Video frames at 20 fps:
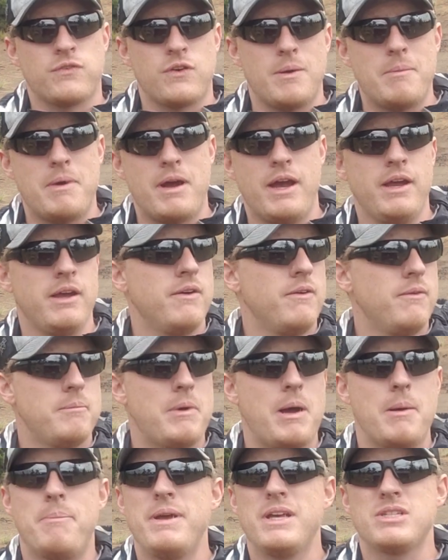from my
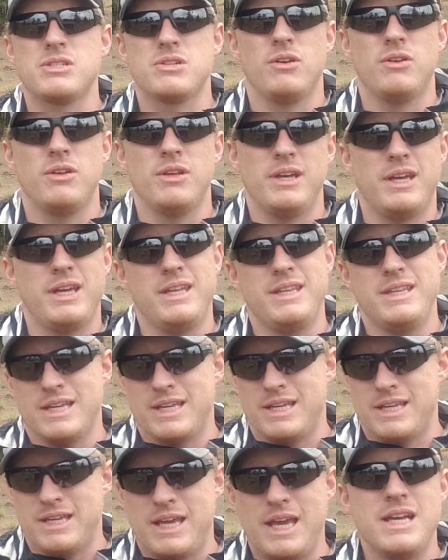pistol. In the
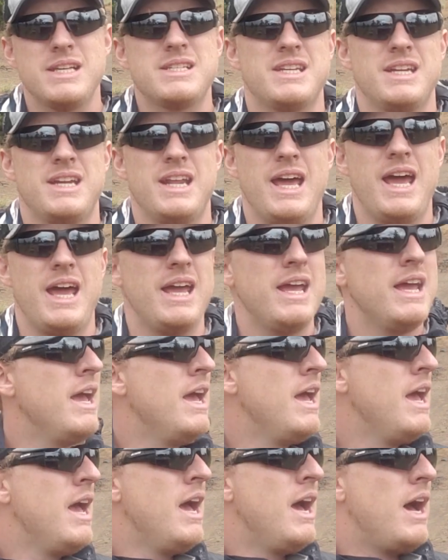case today,
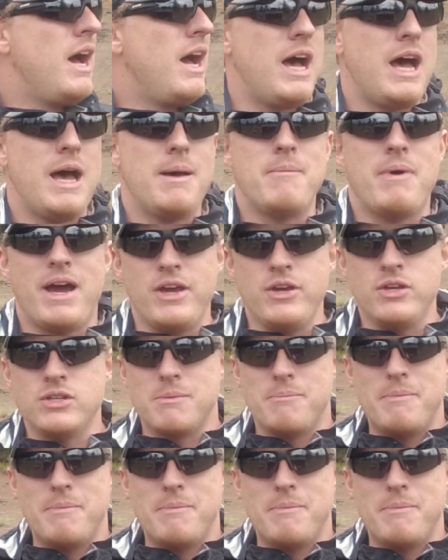I use